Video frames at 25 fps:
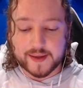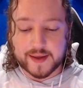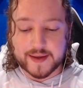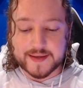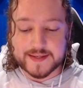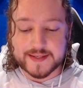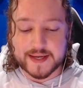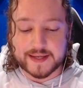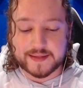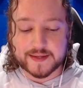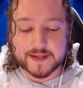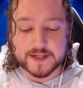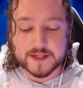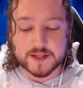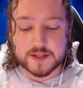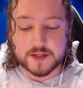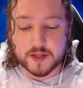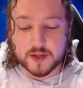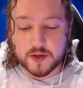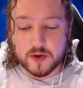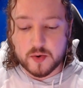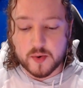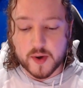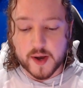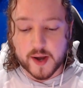is in this
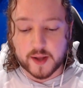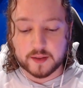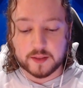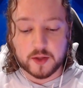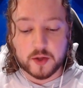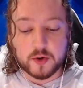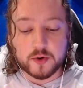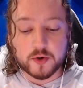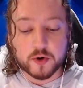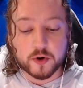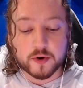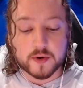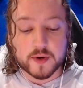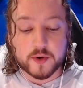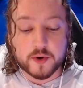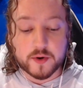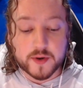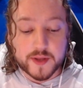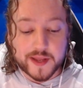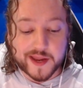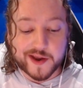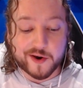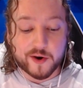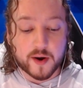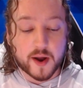new uh, Lunar New
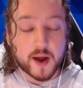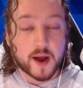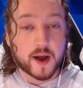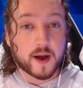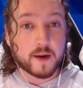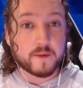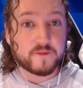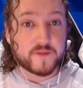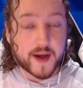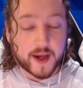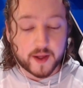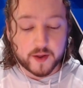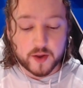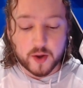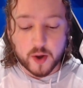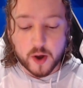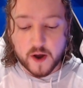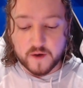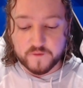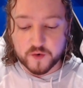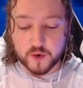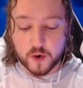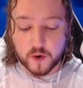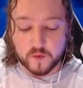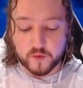Year uh, value
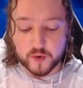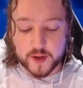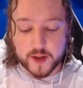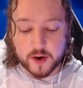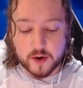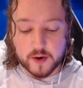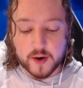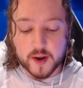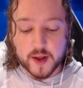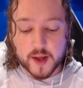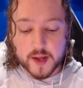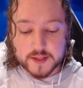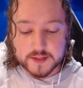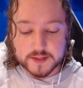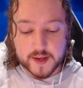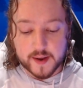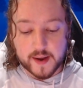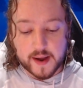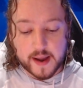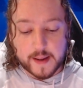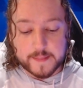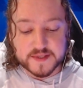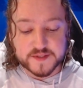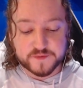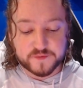offer over here,
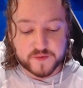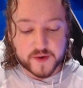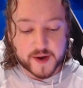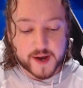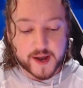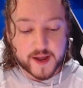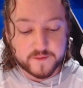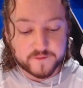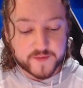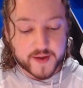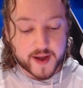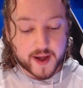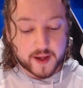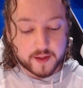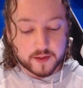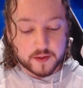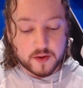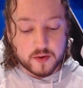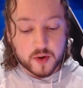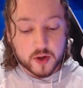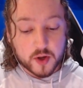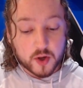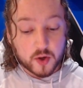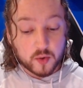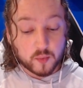times five
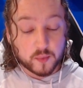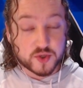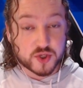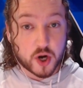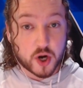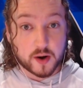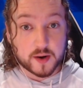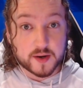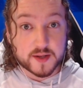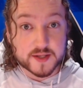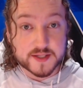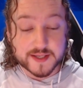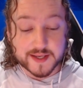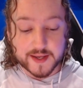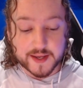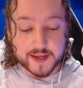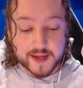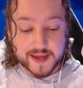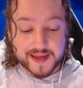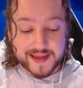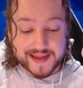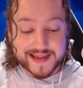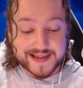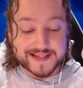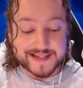value, which honestly
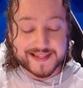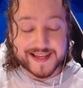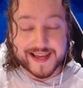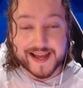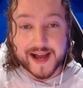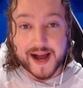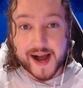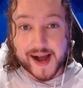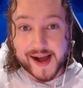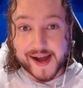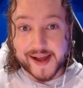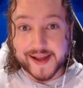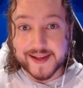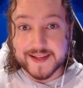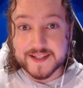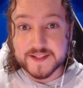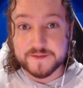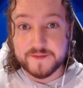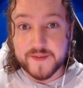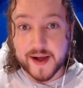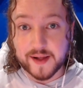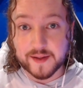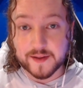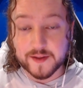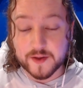is the
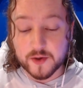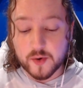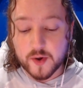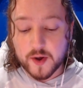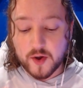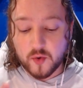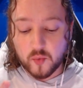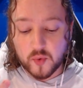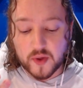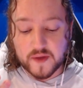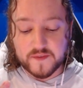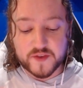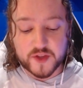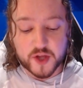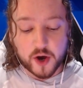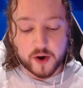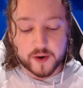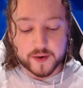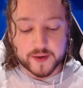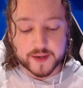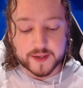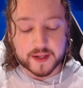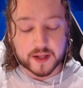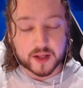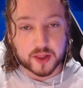highest value we've
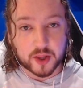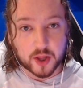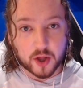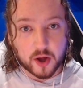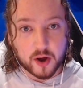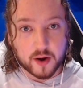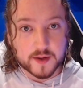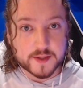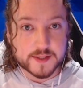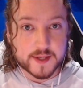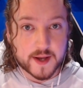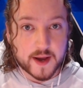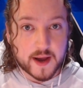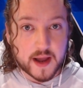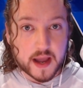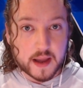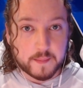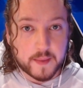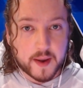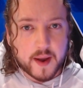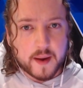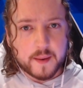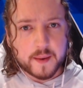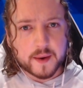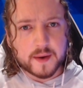gotten in a long
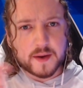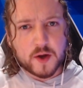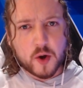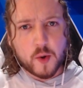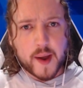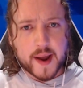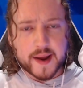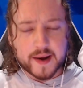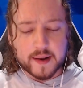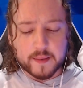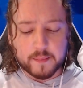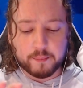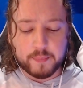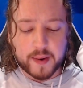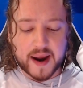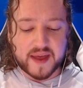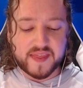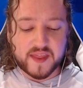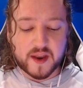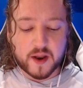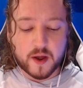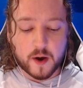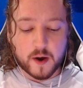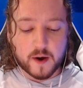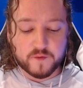time. I'm gonna go ahead and buy
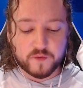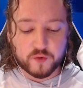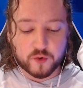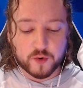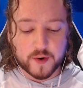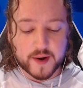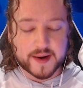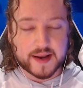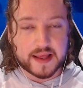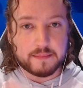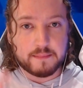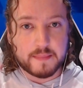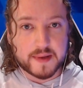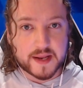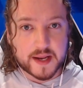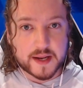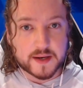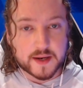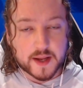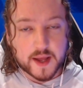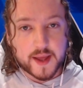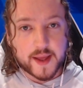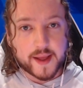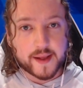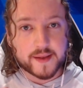that offer in a
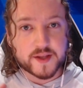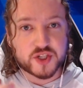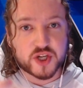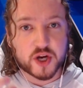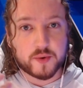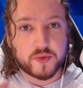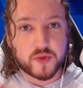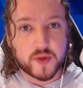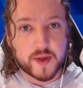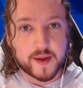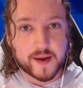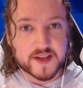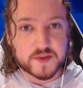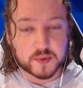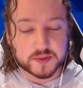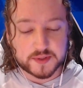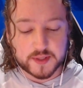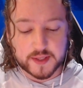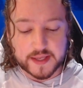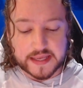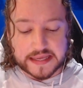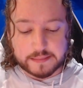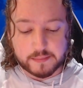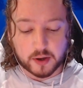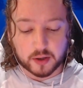minute and share with you guys what
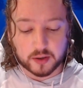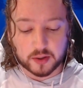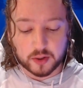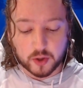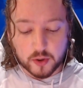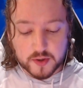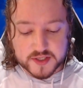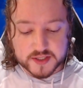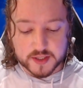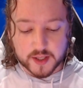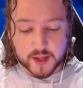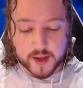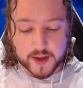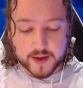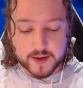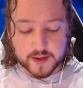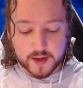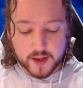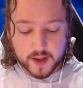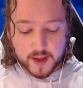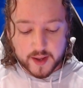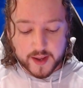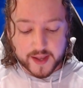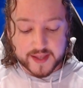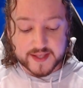the emote looks
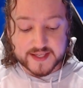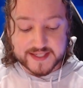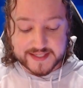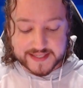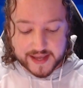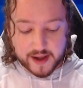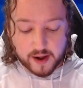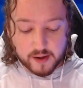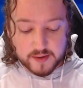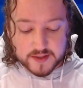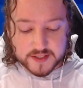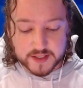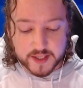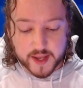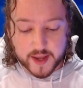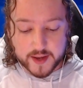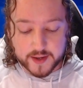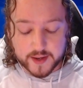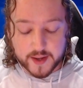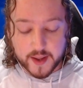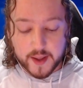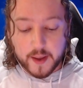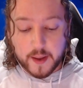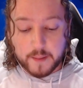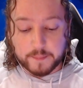like and sounds
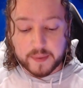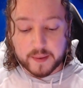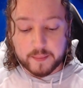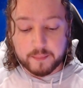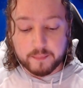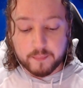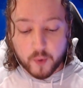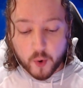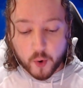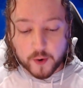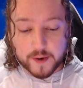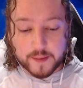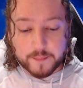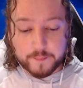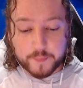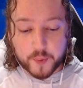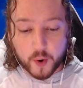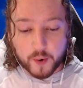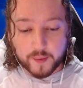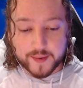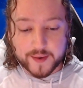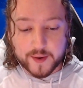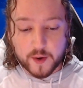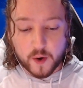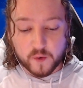like. But more
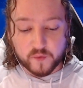importantly